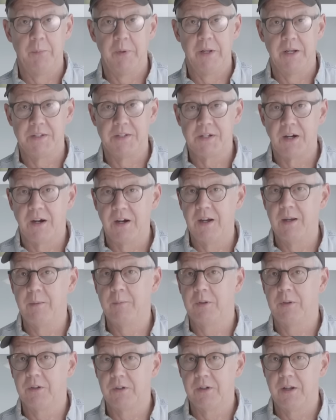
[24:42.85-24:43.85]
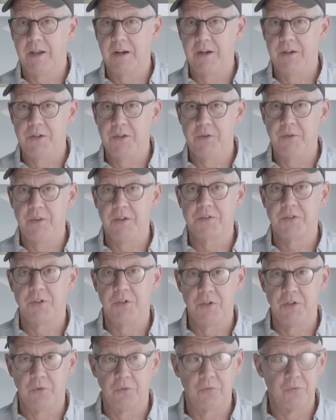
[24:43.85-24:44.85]
bit of time, learn how to do this,
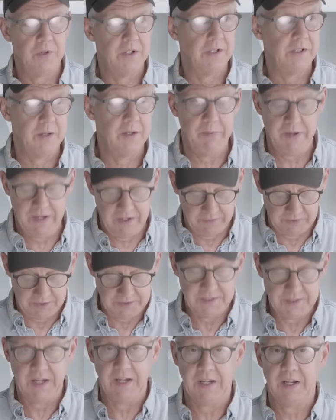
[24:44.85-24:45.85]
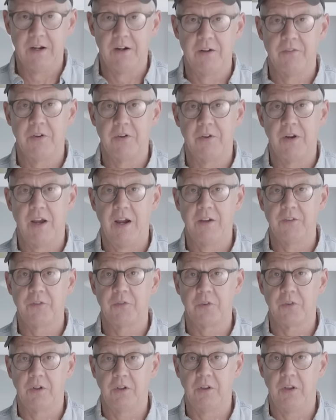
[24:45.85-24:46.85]
and you'll really be able to take care of your knives
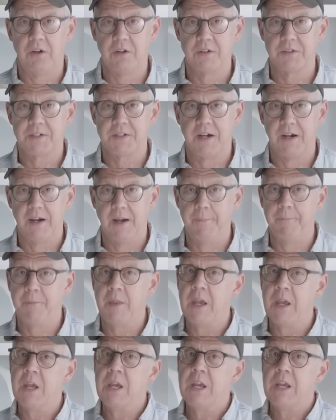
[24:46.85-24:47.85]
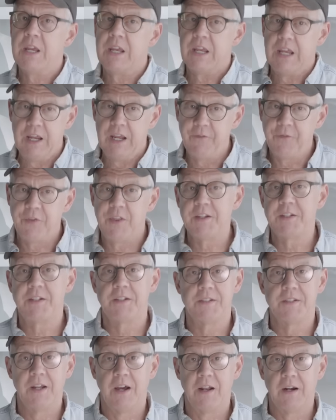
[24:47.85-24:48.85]
for a long time. If this
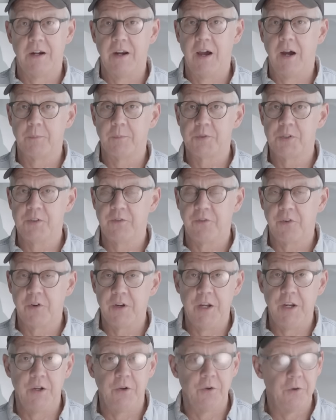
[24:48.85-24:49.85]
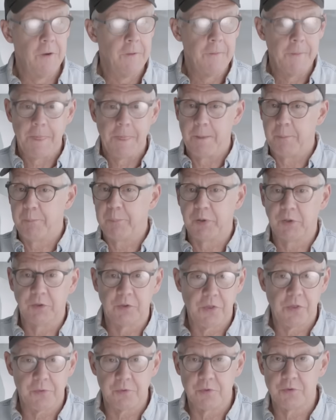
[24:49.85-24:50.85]
is not an option for you, the
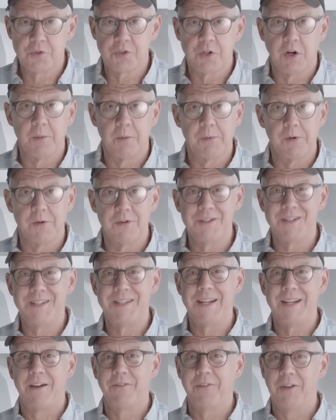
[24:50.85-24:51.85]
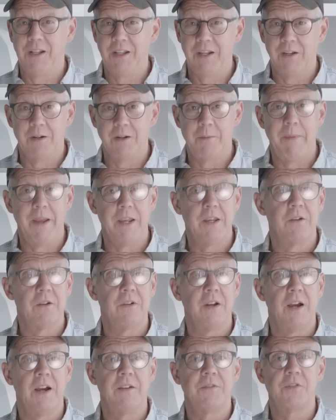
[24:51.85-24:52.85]
pull-through sharpener is definitely going to make your
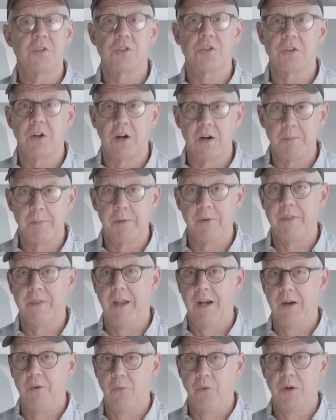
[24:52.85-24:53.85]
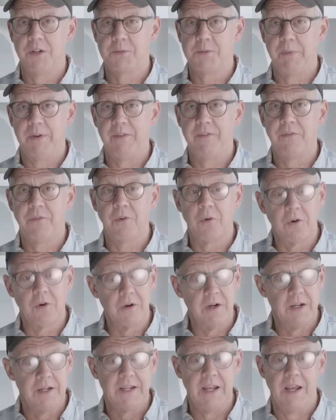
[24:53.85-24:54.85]
knife sharper than it was
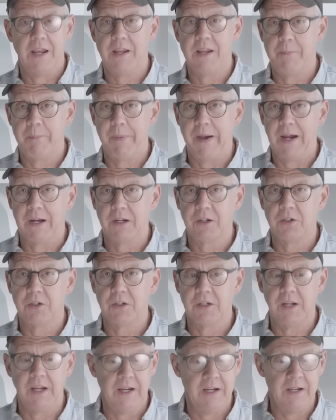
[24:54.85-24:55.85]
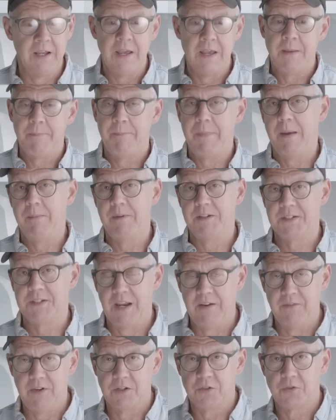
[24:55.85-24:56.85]
before and get you back cooking. Maybe
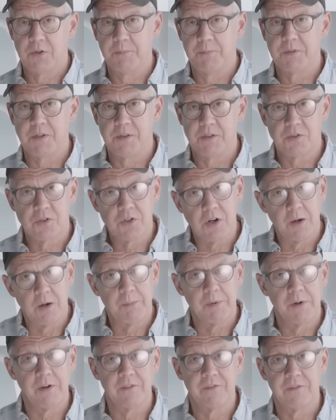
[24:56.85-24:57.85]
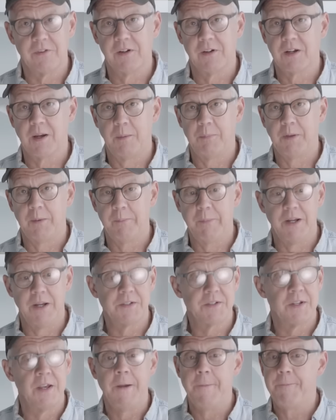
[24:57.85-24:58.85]
save you a trip to the sharpener for a couple of
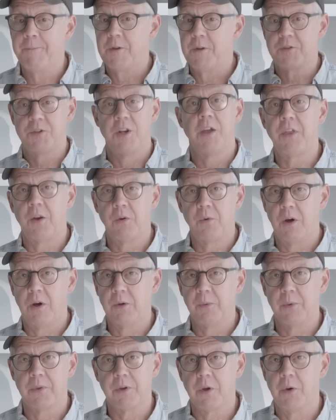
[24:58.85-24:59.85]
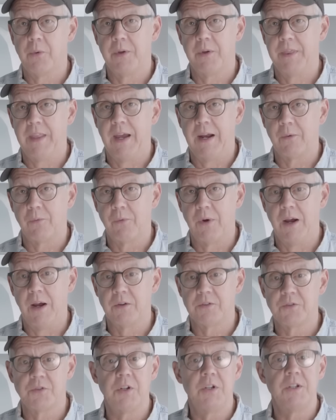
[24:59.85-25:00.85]
months. There's nothing wrong with going that
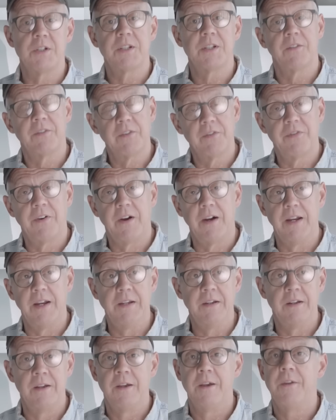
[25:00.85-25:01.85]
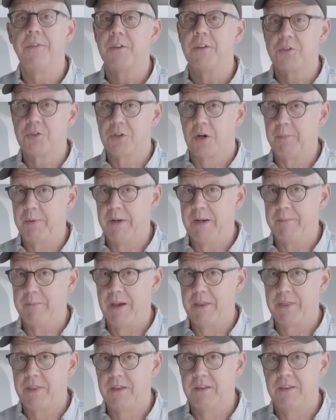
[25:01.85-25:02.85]
route. So you just have to find the sharpening
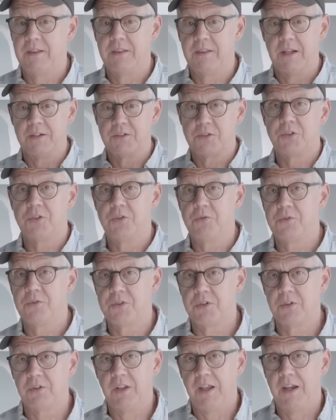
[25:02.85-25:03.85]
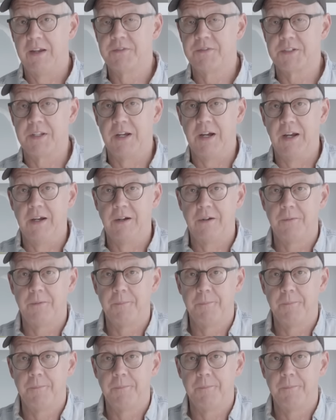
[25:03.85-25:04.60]
method that suits your lifestyle.